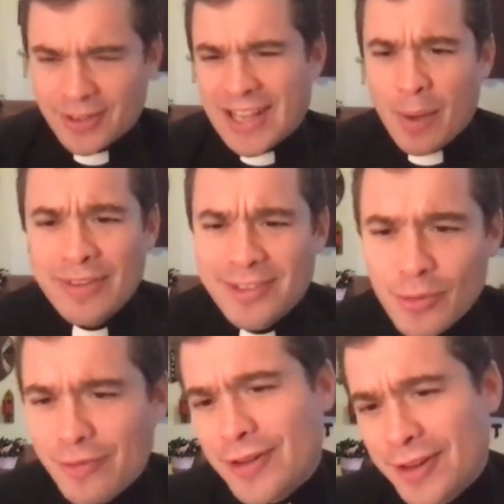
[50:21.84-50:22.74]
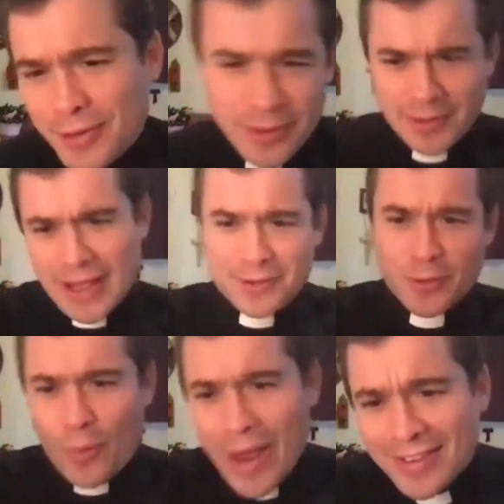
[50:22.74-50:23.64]
can we still refer to it as
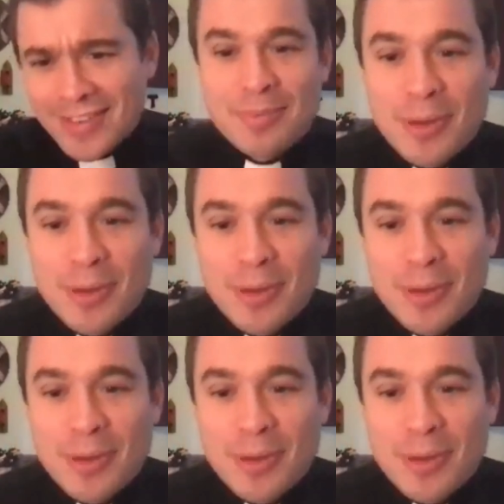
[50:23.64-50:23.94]
the West?